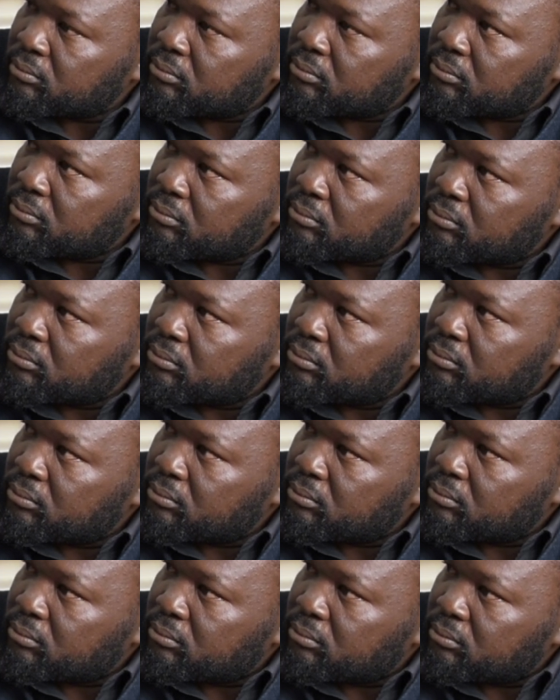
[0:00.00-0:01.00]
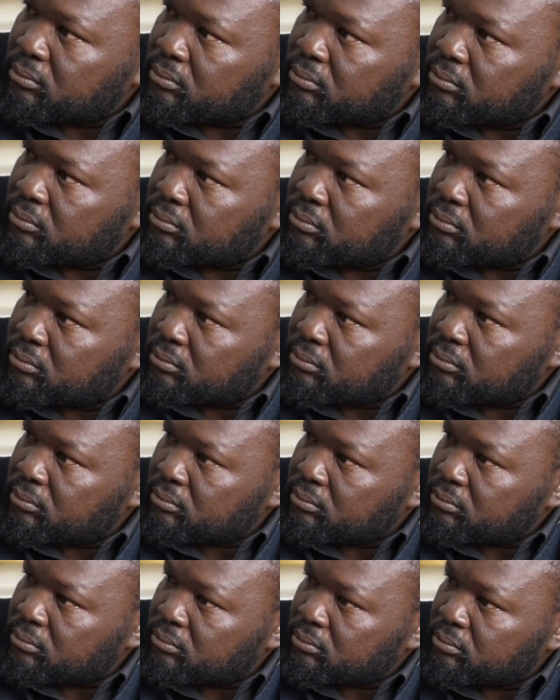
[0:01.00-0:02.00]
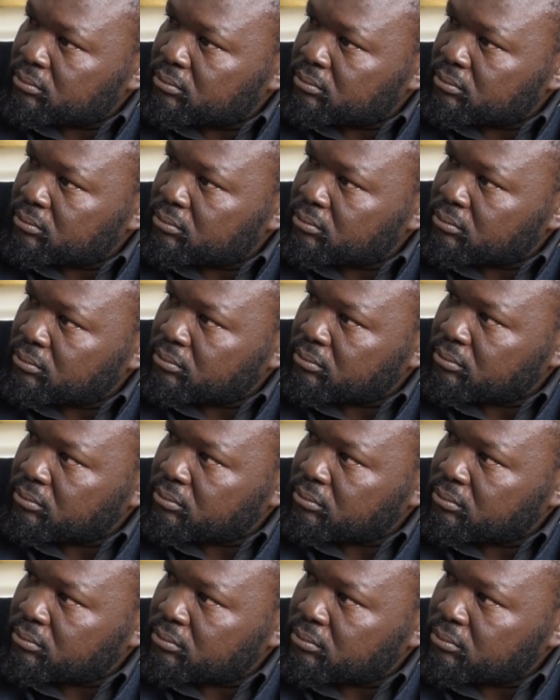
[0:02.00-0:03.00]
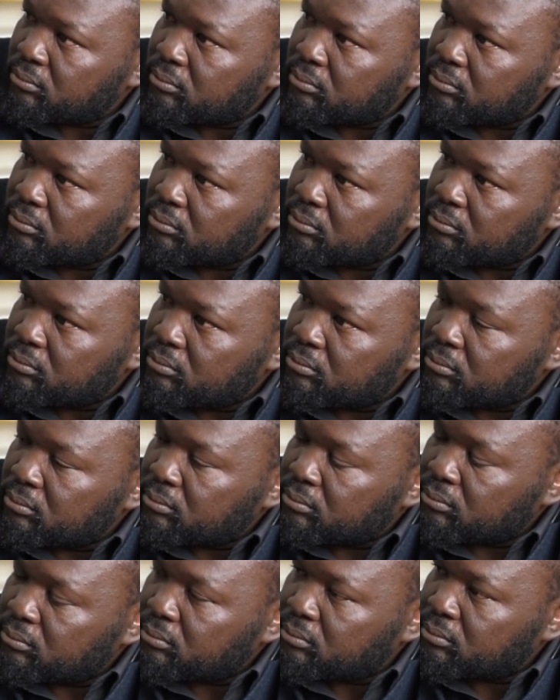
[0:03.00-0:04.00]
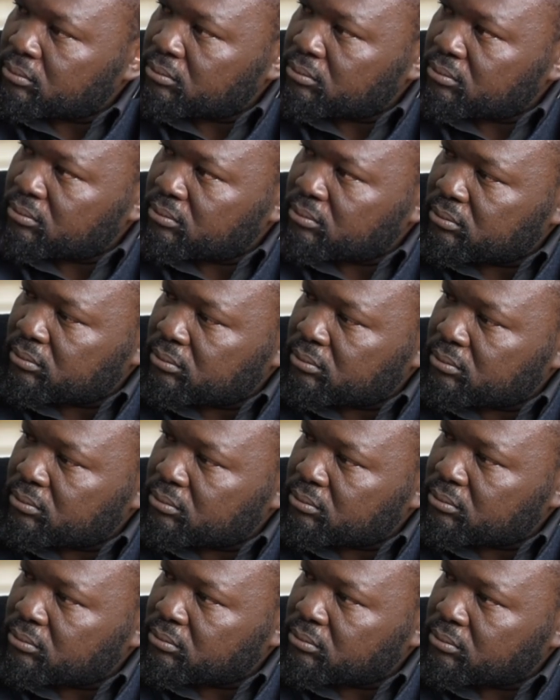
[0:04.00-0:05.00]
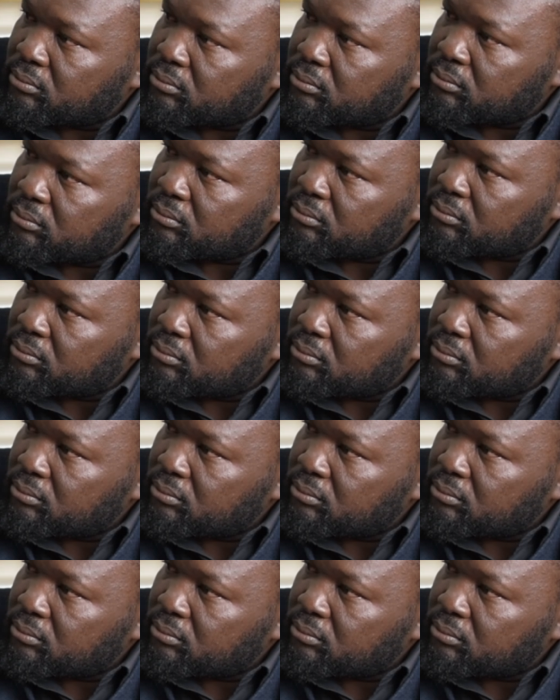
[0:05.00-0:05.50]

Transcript: (silent)